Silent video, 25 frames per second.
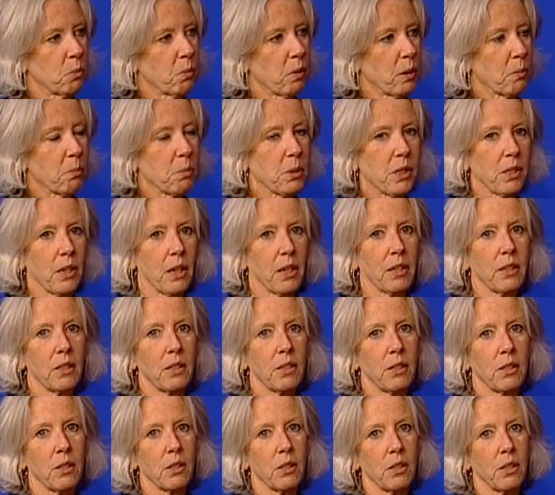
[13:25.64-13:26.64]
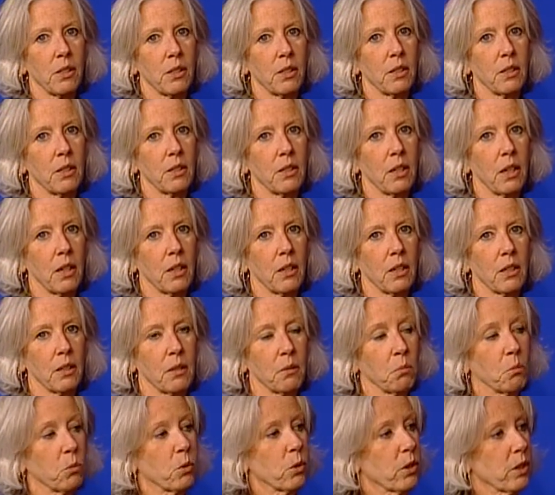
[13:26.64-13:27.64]
website to see
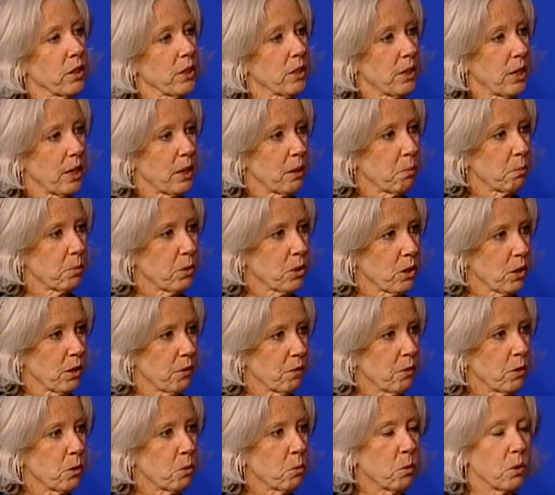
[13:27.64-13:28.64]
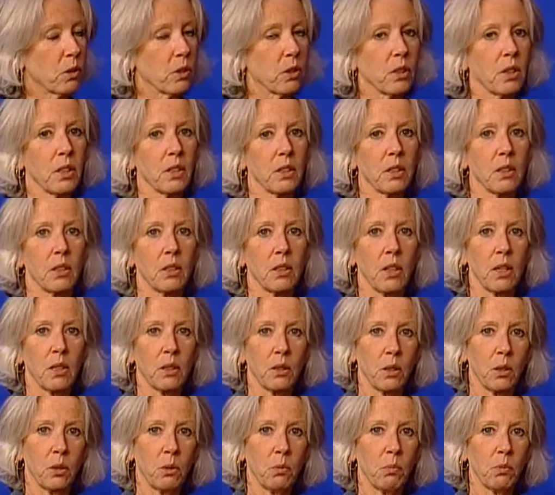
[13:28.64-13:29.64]
uh, more examples of her mm-hmm. work and the, mm -hmm.
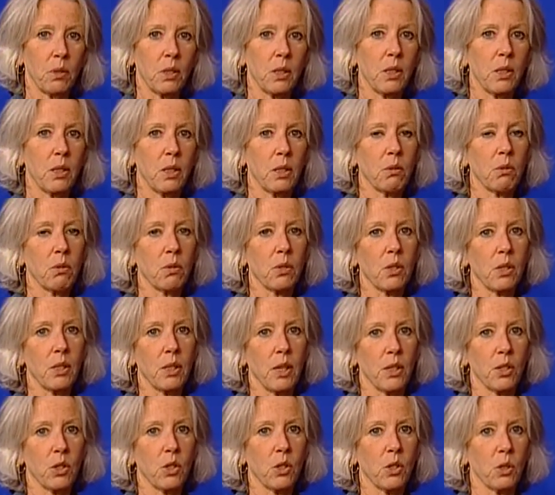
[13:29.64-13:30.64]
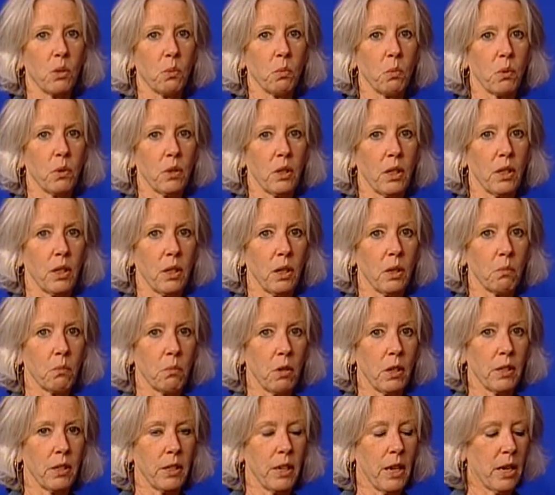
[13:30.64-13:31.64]
and the three series that she's working on
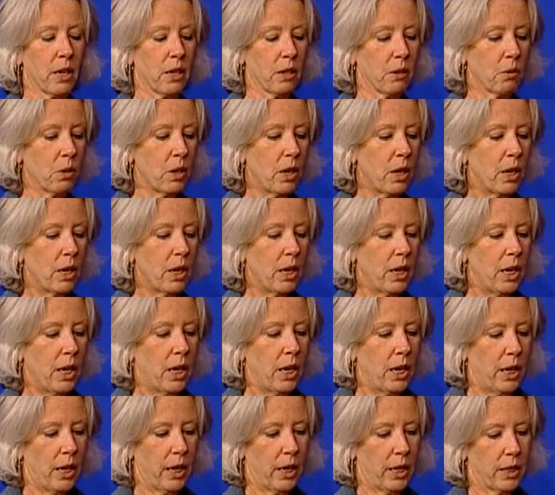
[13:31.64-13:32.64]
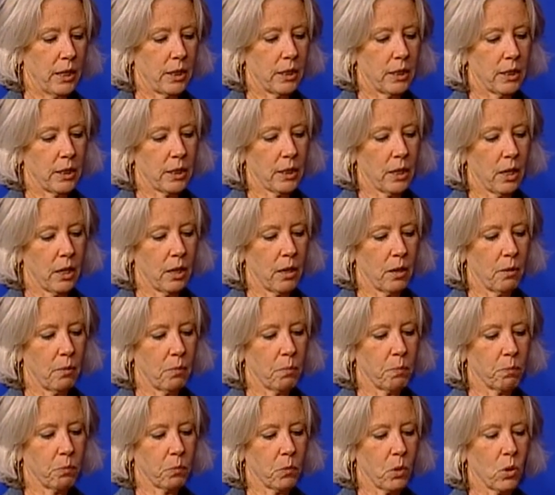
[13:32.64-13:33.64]
right now and
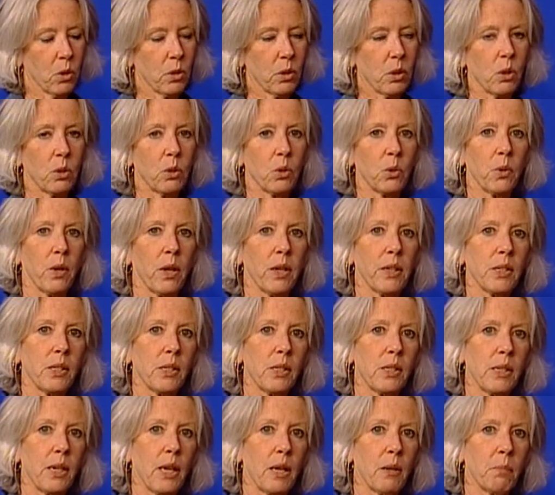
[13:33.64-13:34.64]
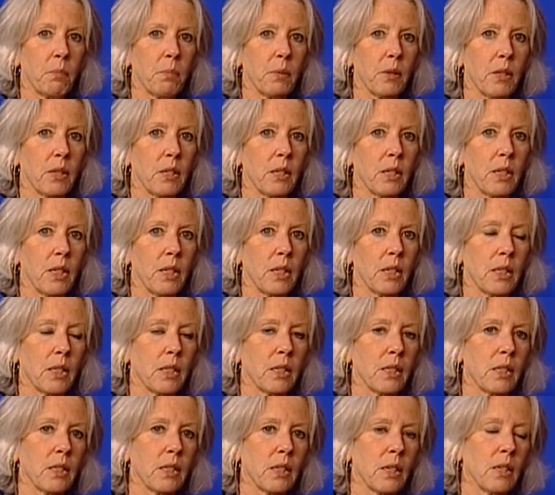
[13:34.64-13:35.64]
um, also try to stop in
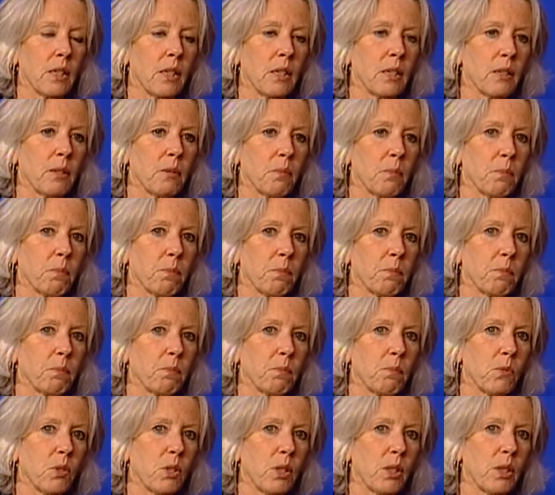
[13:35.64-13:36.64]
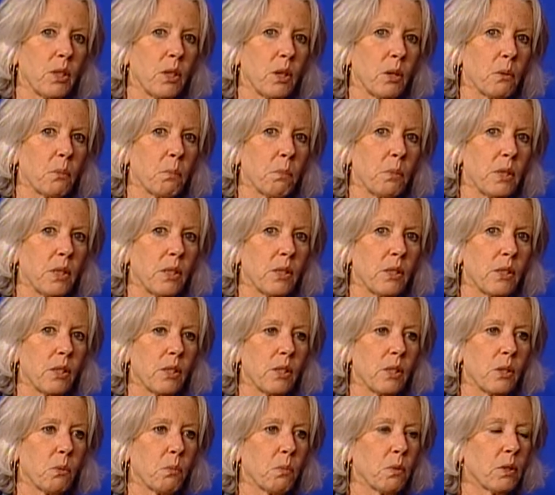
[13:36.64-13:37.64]
and um, see her
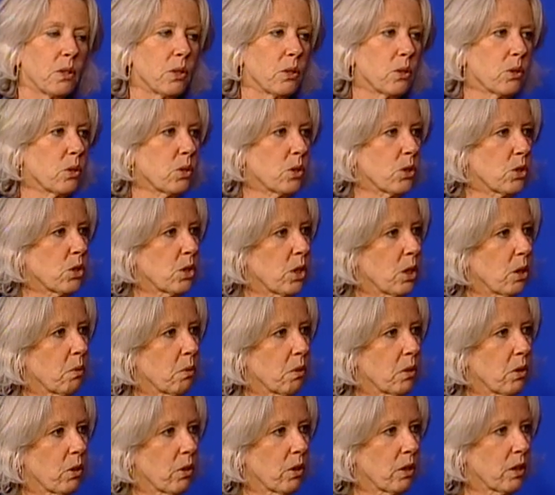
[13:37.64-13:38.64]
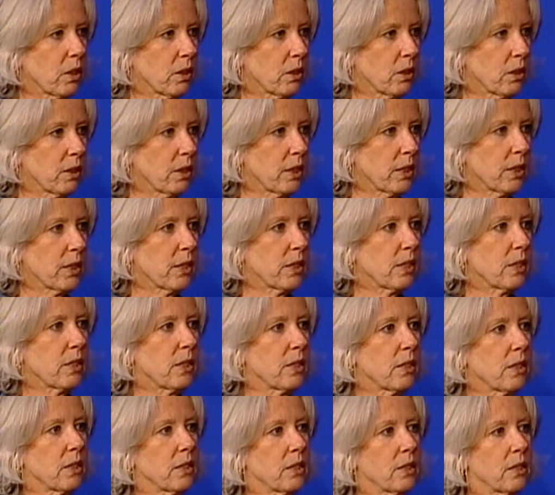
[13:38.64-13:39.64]
pieces when there's a show at Art on the Lakes
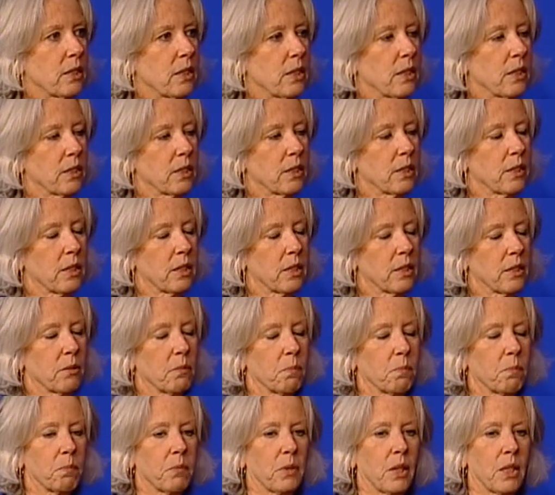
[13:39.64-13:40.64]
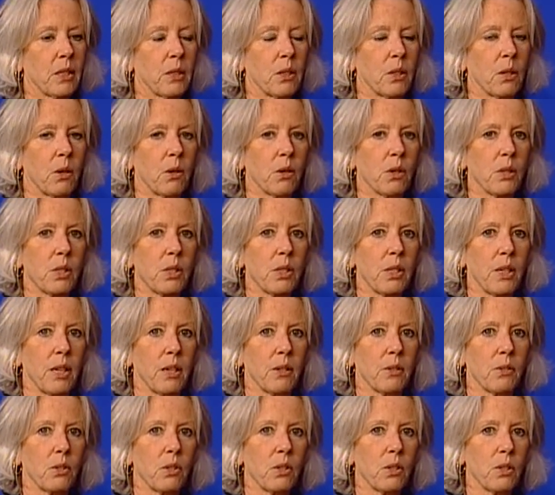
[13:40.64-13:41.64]
mm -hmm. and, and um, at the Arts
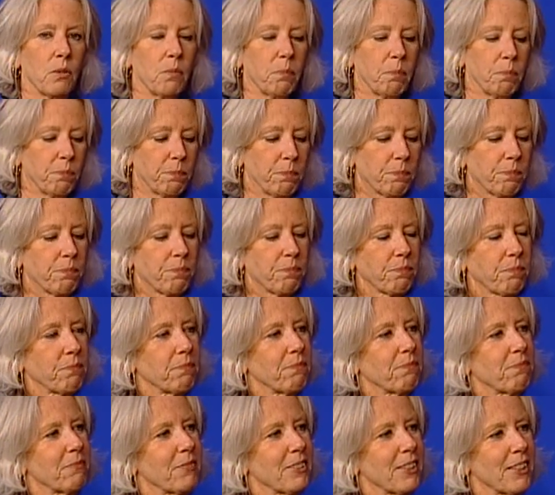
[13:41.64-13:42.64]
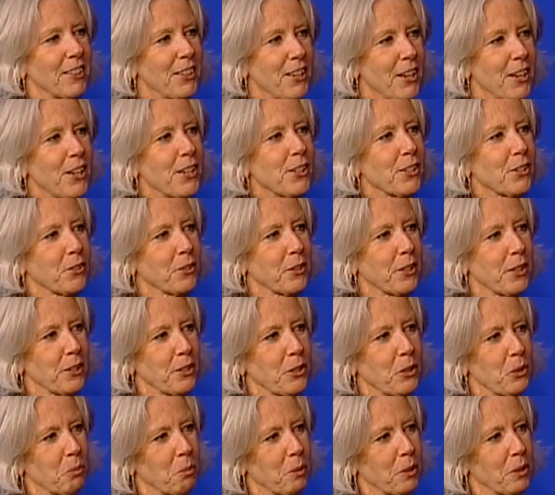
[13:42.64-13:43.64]
Council. So
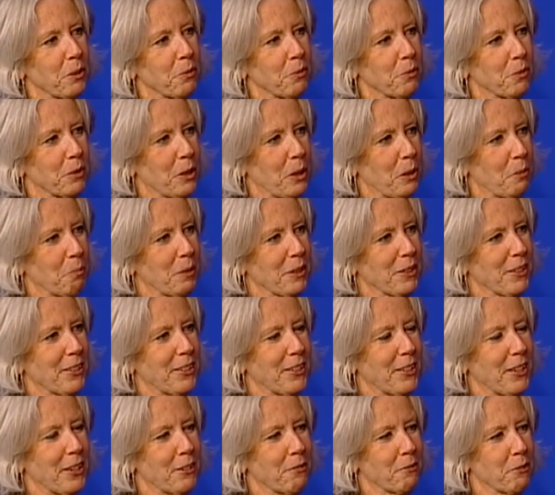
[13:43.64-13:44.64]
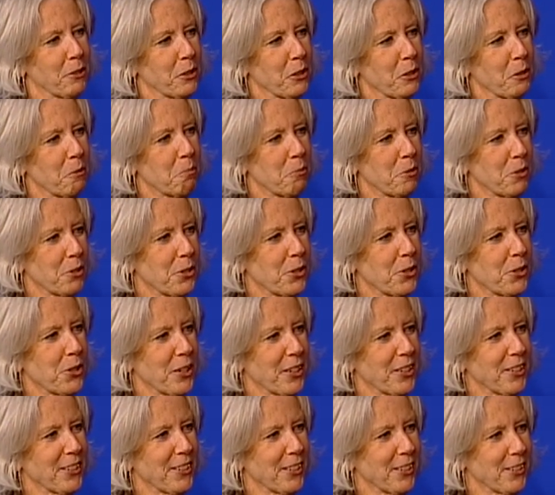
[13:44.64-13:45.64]
thanks, Wendy, for coming Thank today. I really
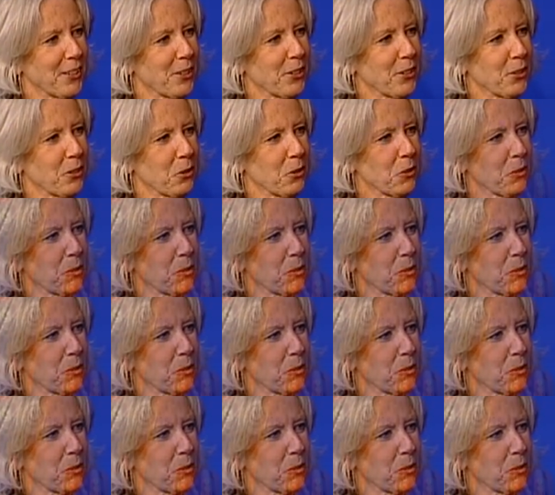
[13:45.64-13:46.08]
appreciate this. Thank this